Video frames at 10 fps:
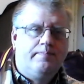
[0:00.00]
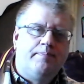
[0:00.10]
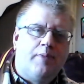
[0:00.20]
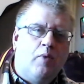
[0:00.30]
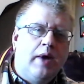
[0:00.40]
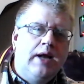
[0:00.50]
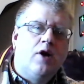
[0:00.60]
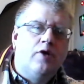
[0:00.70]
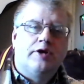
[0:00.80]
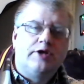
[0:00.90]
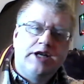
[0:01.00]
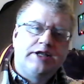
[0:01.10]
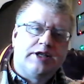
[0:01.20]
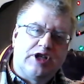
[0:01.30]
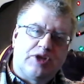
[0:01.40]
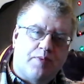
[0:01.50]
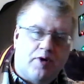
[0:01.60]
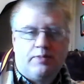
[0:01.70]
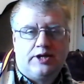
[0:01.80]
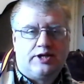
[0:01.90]
But we know that Jesus has
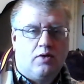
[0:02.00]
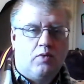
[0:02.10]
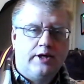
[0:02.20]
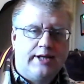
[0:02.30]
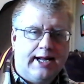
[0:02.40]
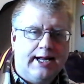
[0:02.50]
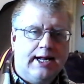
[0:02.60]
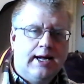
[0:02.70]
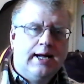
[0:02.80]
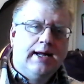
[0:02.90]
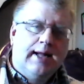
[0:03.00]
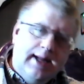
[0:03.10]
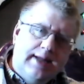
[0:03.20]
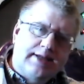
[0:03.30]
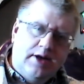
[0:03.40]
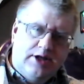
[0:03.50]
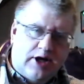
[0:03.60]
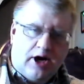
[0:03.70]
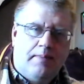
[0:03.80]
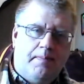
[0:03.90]
promised that one day he is going to
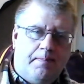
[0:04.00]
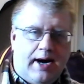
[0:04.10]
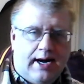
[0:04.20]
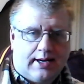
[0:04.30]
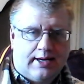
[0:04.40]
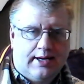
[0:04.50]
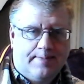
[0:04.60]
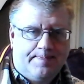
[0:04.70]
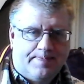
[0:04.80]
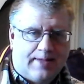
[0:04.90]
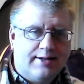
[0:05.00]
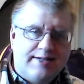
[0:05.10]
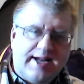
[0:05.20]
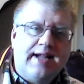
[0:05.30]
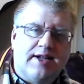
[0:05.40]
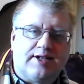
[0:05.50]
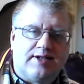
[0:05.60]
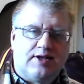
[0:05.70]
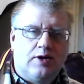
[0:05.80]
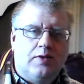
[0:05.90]
come back and take us
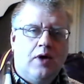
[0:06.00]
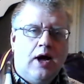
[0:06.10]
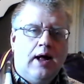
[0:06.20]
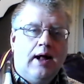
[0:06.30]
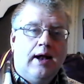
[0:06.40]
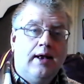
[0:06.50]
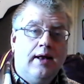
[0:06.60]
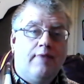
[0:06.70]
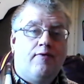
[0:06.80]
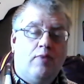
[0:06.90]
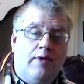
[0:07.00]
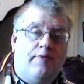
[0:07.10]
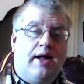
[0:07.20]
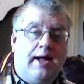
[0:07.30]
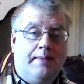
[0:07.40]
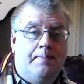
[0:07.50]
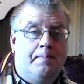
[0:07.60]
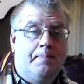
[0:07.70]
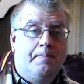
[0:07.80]
to live with him.